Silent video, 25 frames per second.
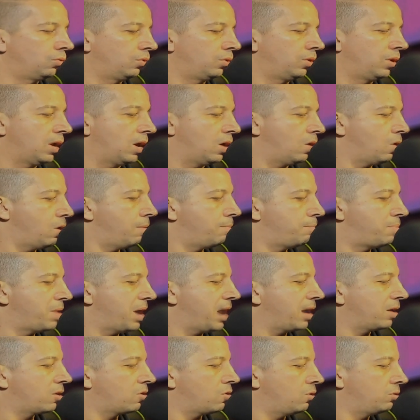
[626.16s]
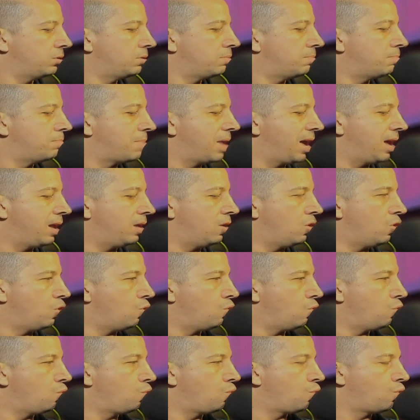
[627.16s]
now I'm back on the
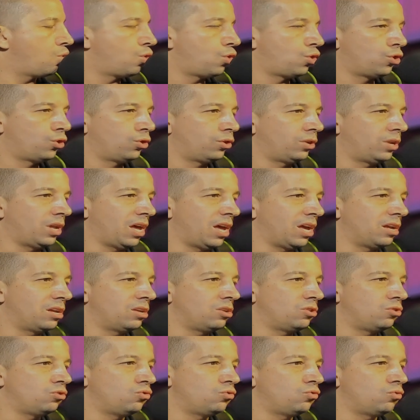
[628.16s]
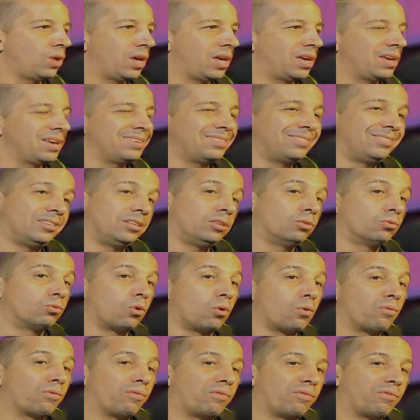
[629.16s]
MAONO, the
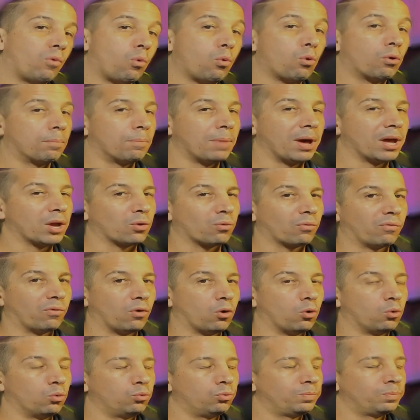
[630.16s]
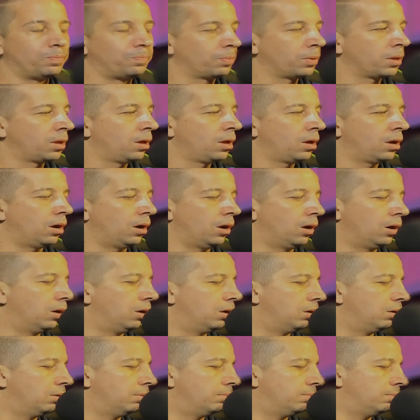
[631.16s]
AU-A04 microphone.
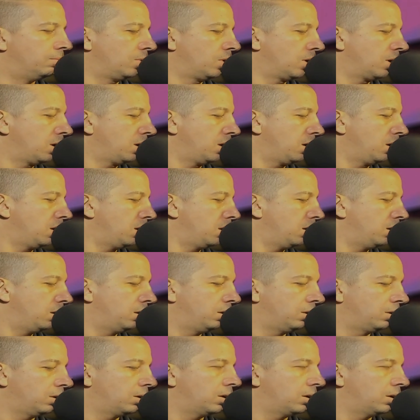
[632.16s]
And